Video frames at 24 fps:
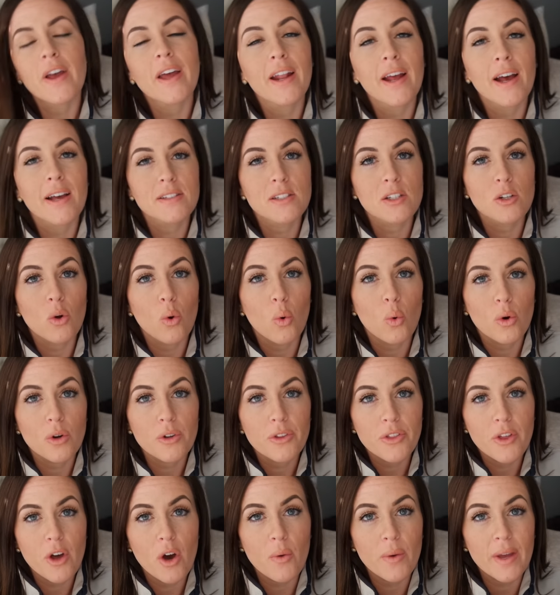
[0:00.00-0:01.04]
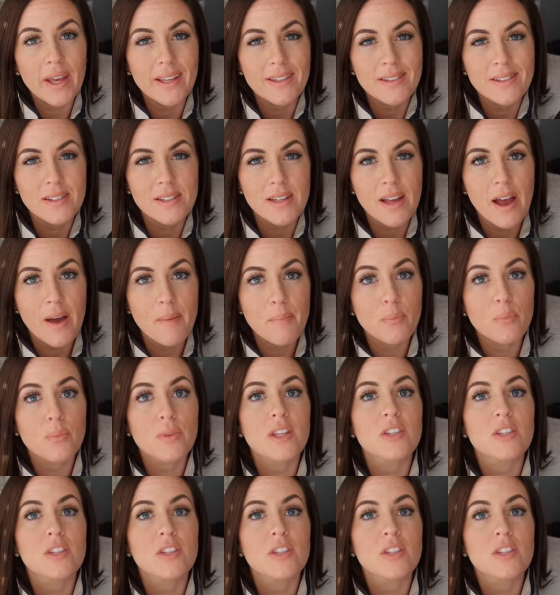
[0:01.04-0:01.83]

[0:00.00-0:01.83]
It has an ortho instep.